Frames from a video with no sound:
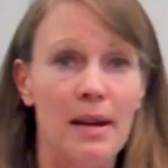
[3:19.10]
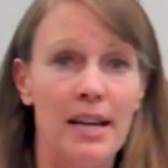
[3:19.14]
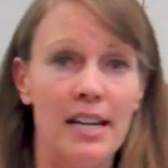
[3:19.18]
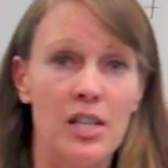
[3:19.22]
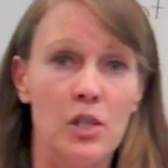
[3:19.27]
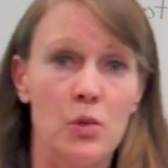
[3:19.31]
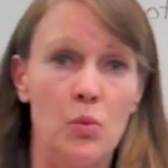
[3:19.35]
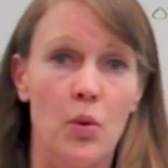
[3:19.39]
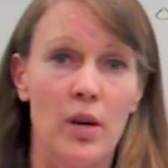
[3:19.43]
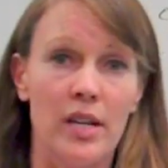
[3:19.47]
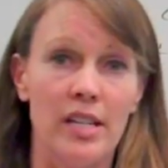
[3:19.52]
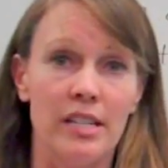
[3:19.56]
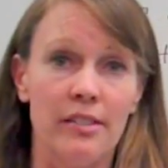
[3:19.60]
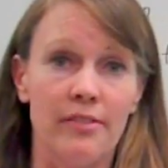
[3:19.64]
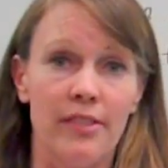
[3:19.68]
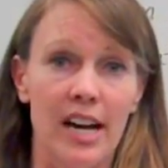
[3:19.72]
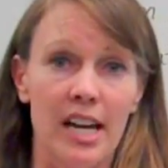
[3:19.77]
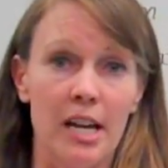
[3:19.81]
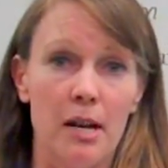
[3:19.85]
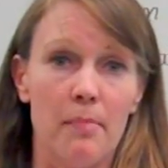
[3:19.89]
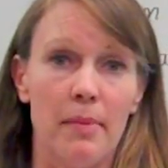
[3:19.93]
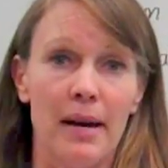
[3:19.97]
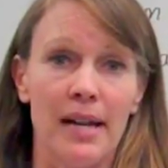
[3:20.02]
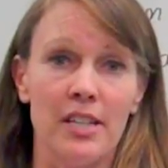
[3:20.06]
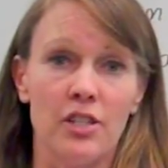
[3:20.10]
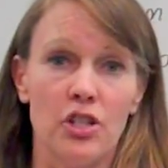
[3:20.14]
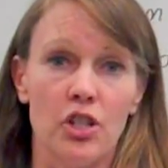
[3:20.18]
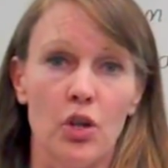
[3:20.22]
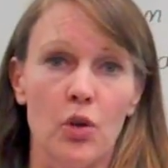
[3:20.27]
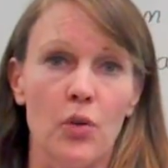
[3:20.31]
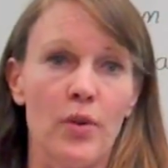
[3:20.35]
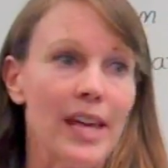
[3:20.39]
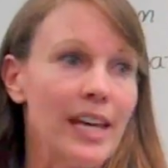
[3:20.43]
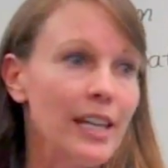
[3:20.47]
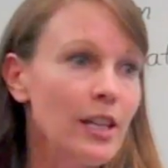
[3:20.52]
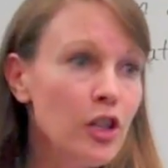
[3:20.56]
minus 1 divided by
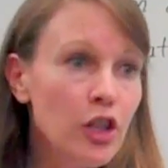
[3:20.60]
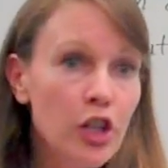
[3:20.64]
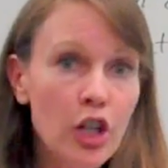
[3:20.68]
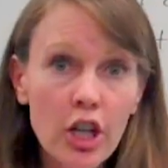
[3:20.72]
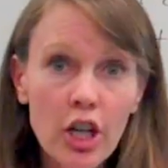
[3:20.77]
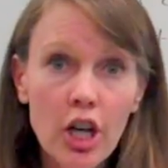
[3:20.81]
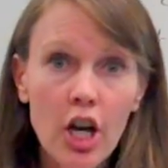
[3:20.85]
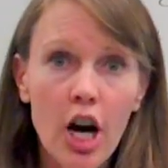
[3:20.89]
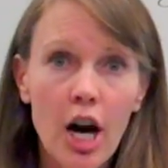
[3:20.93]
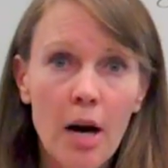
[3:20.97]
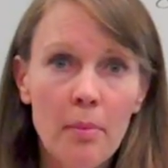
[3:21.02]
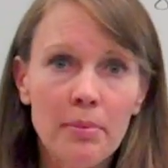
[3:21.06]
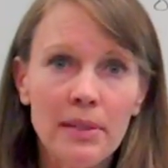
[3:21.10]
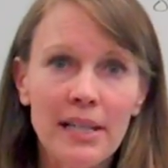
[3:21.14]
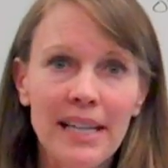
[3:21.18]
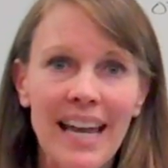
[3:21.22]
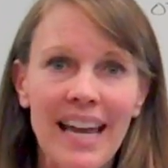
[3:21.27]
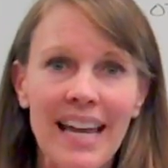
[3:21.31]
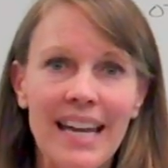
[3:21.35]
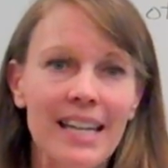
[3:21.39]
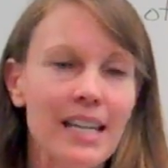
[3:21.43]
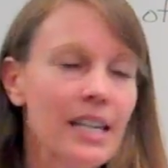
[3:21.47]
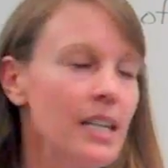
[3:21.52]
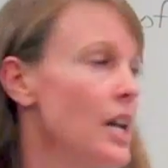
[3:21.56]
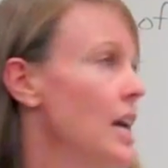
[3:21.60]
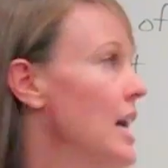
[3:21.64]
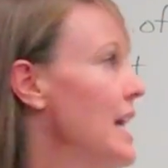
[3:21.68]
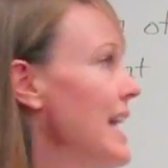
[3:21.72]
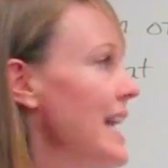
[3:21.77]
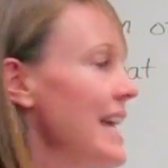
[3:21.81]
2. They look complicated.